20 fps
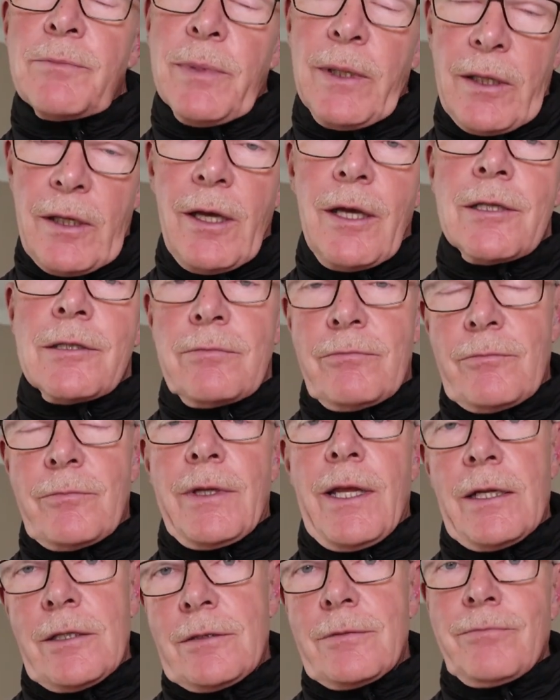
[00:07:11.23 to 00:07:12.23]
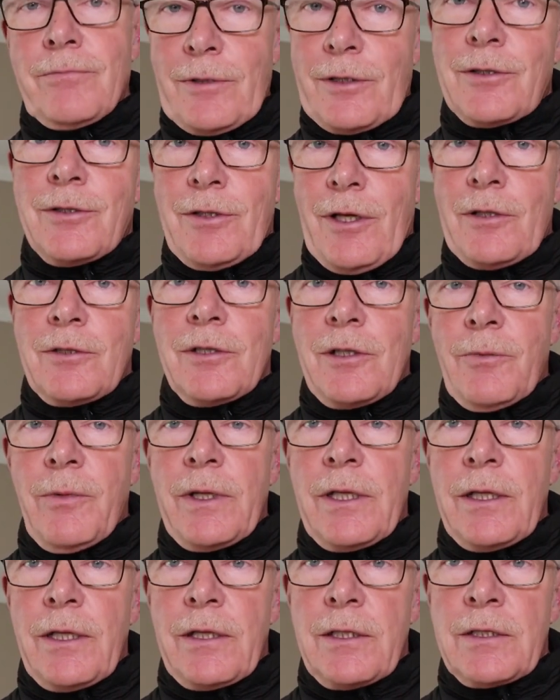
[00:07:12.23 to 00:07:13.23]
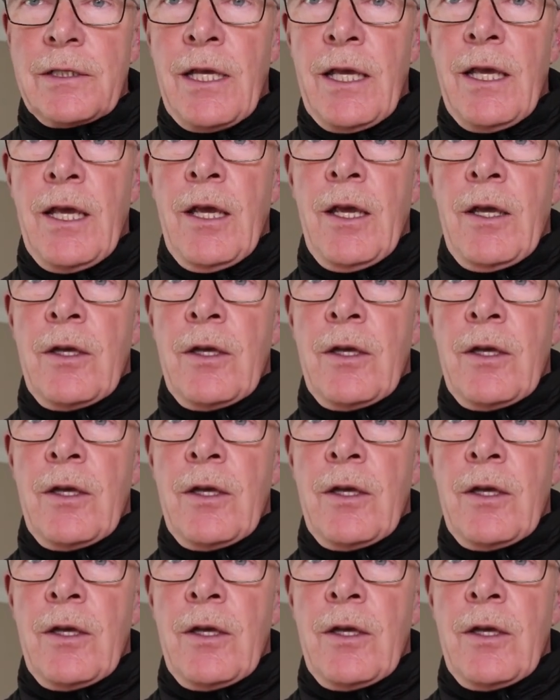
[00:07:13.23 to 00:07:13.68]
because that's essentially what it is.